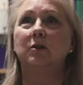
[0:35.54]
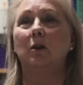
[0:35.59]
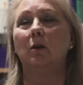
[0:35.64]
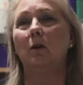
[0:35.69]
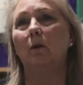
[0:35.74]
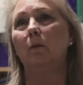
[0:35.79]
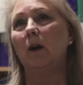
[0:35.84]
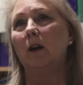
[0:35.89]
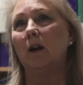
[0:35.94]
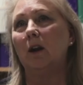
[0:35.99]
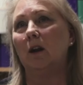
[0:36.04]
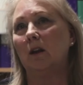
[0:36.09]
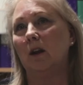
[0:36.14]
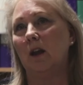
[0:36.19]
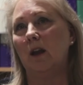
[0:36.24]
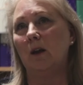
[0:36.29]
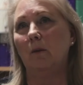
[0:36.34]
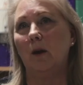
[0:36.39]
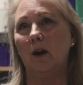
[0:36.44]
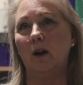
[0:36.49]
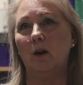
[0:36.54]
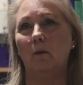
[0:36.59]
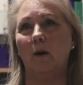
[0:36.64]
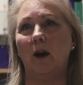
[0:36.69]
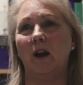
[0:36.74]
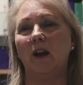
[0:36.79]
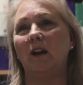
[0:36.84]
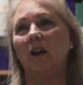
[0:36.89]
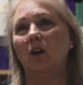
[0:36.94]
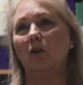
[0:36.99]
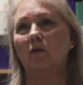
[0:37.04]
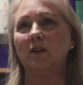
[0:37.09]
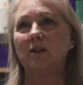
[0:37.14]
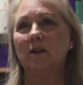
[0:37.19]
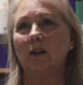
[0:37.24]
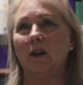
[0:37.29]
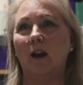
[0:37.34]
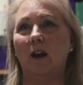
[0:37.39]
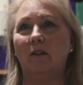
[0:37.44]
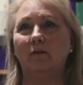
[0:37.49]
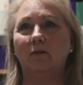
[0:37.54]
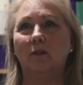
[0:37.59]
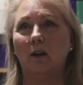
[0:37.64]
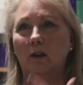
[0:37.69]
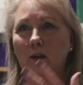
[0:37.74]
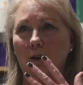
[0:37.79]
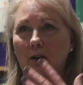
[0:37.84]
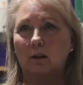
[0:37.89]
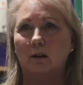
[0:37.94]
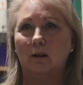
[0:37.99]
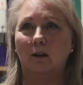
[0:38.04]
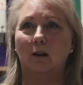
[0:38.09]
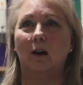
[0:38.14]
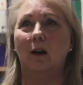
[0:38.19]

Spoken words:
So I went. He went away, and he obviously left a